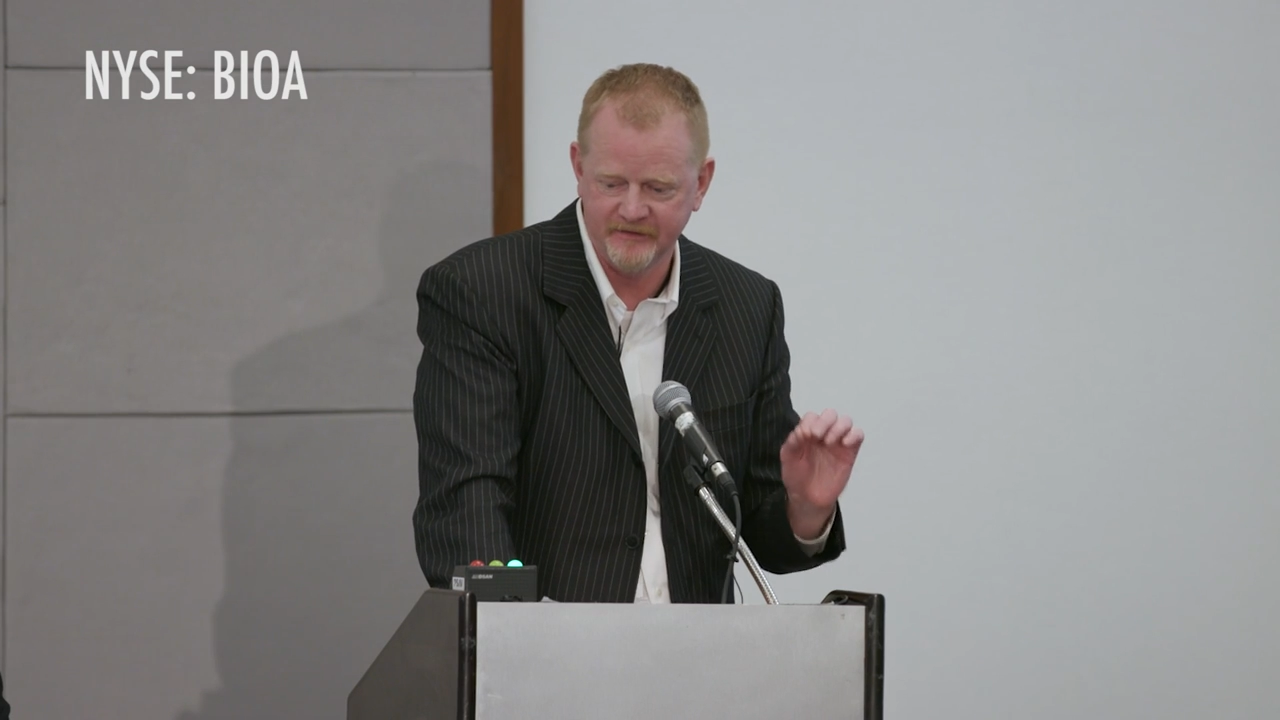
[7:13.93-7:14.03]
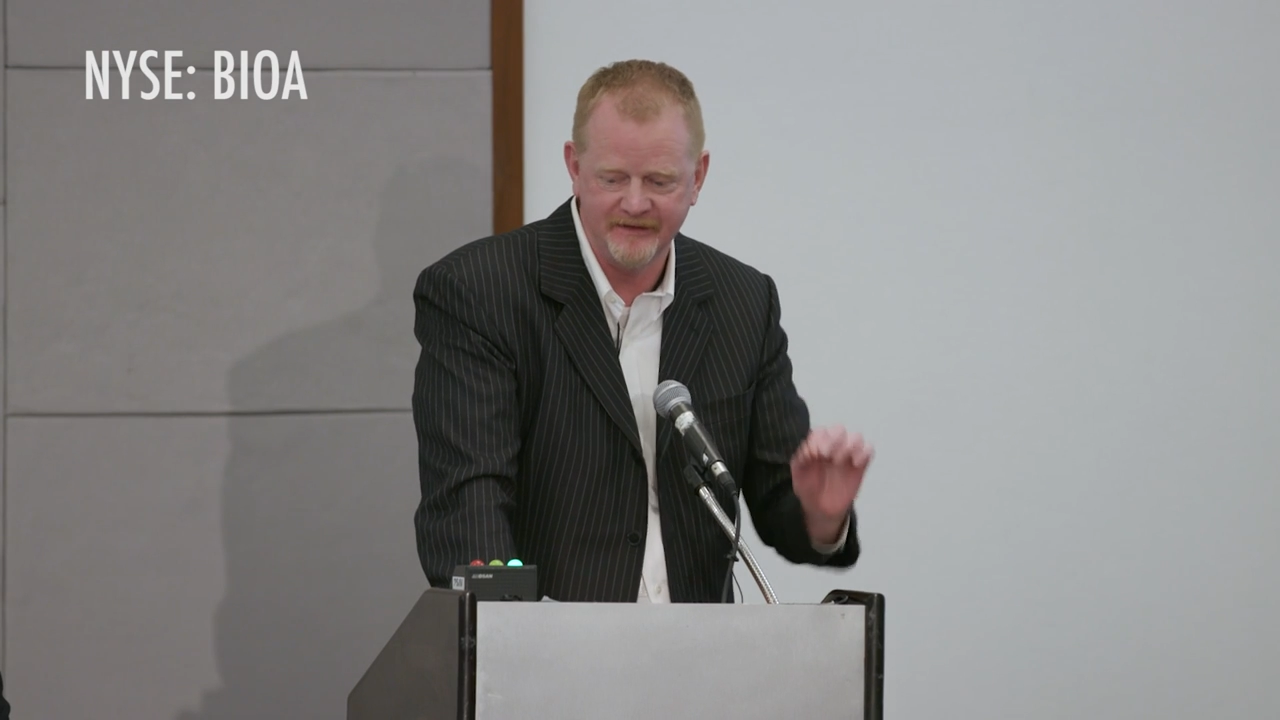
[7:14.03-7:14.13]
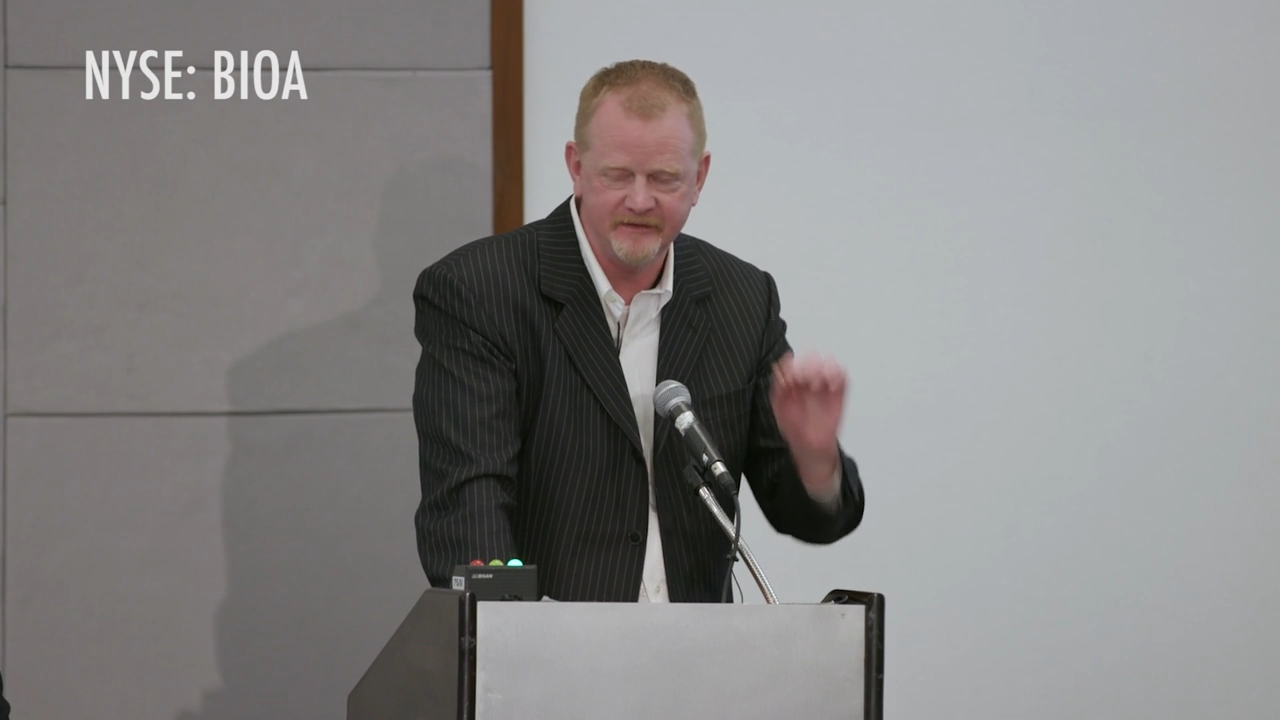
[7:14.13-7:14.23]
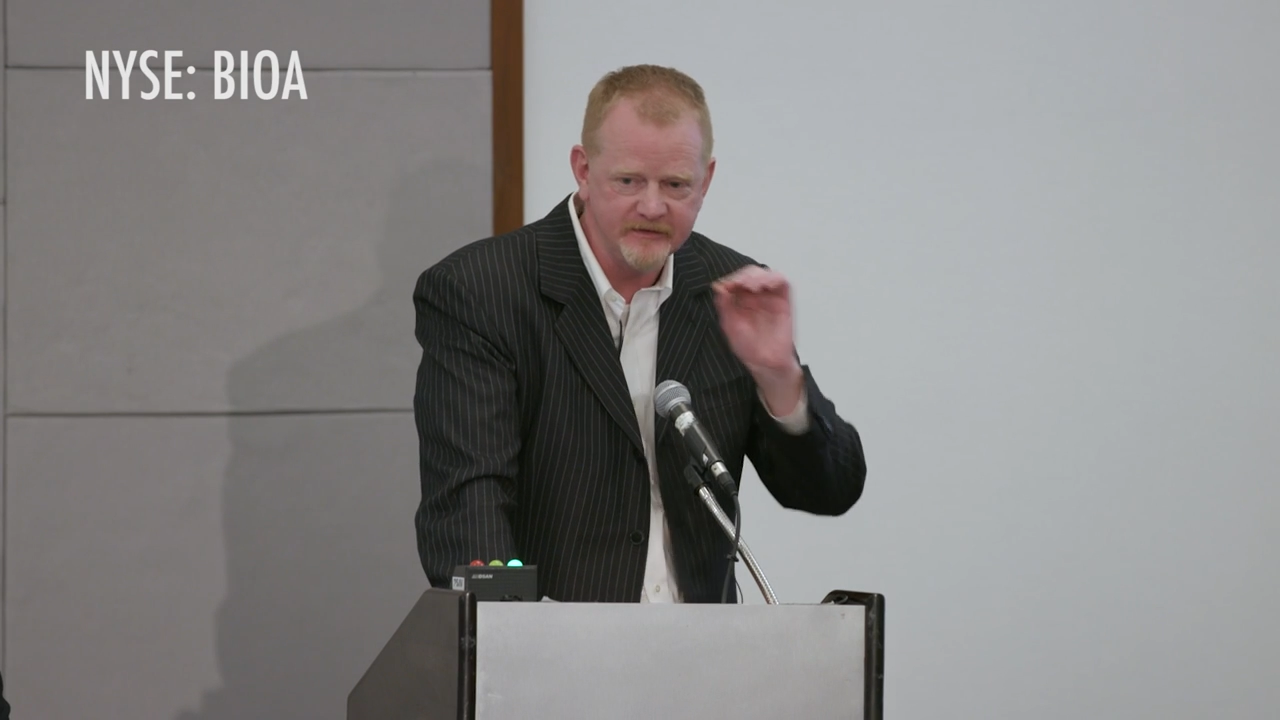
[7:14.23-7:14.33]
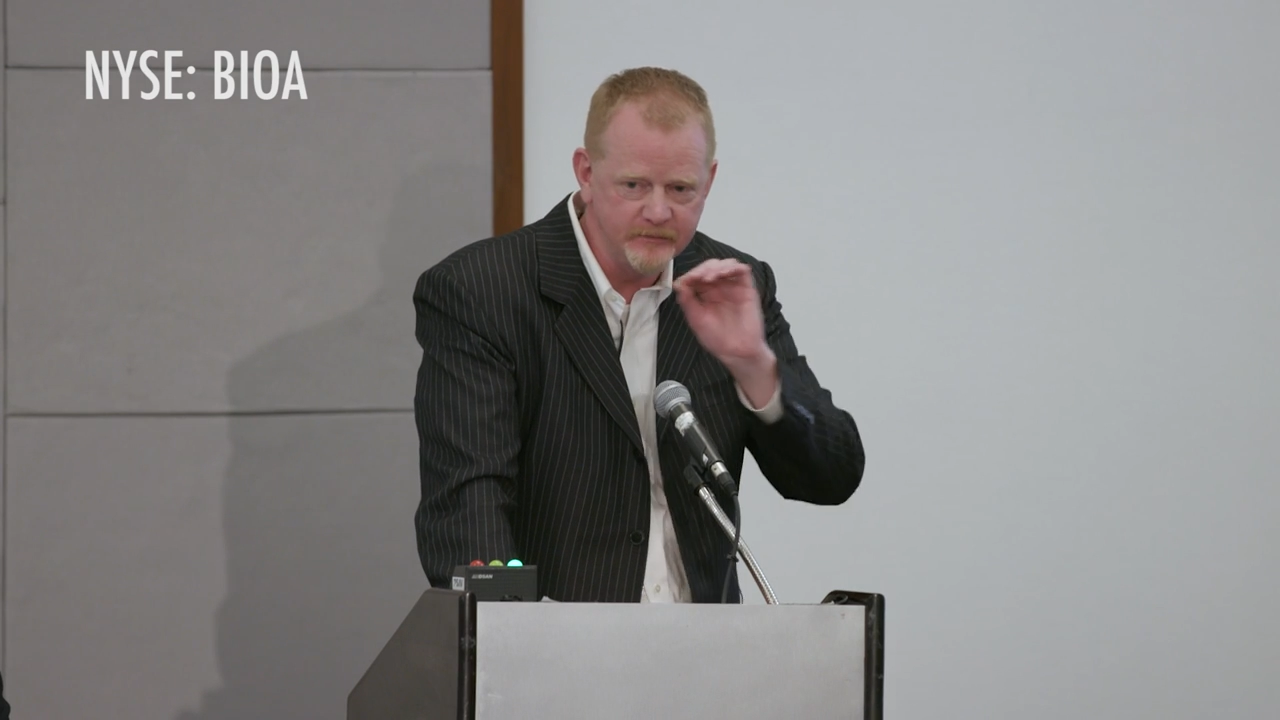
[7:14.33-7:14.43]

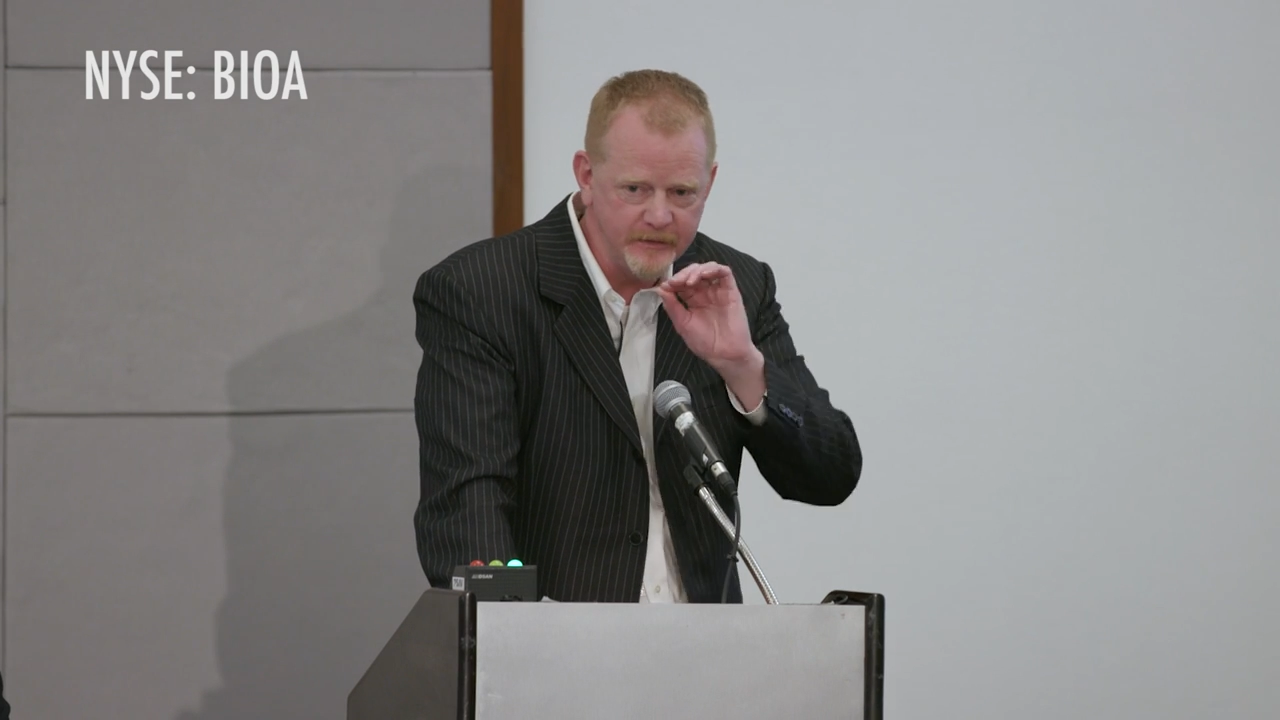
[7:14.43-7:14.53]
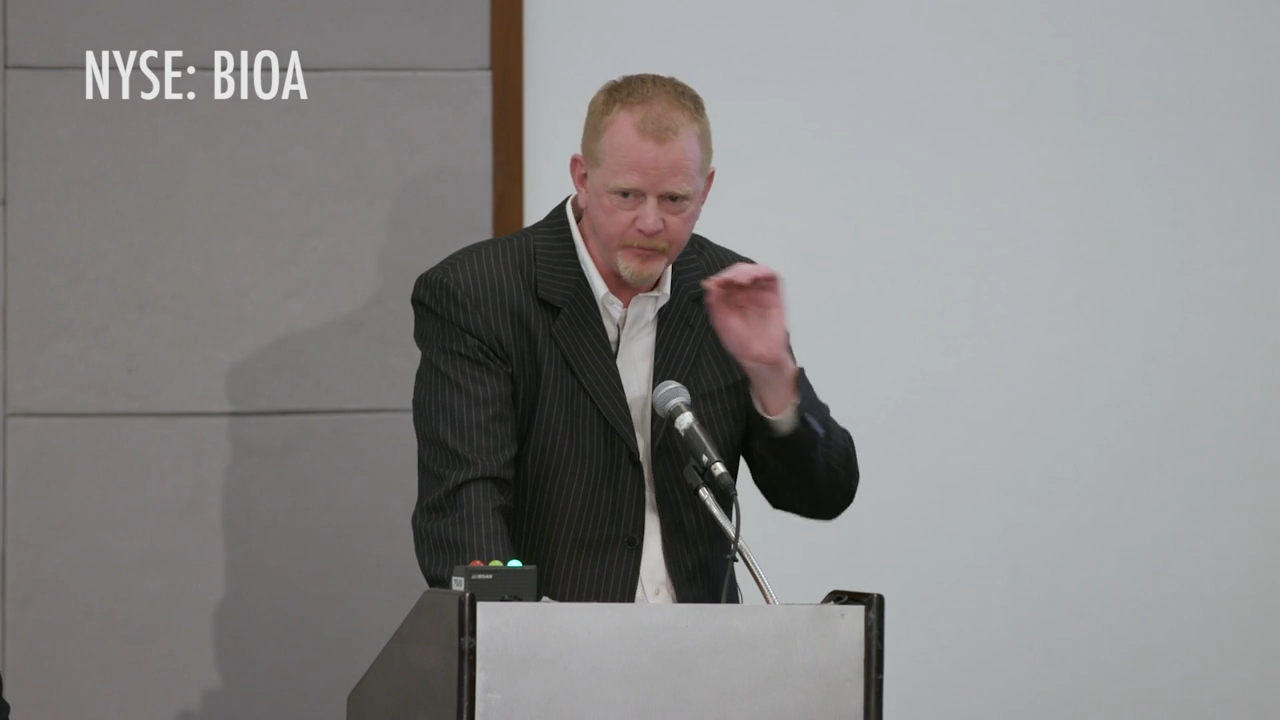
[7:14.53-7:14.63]
This is the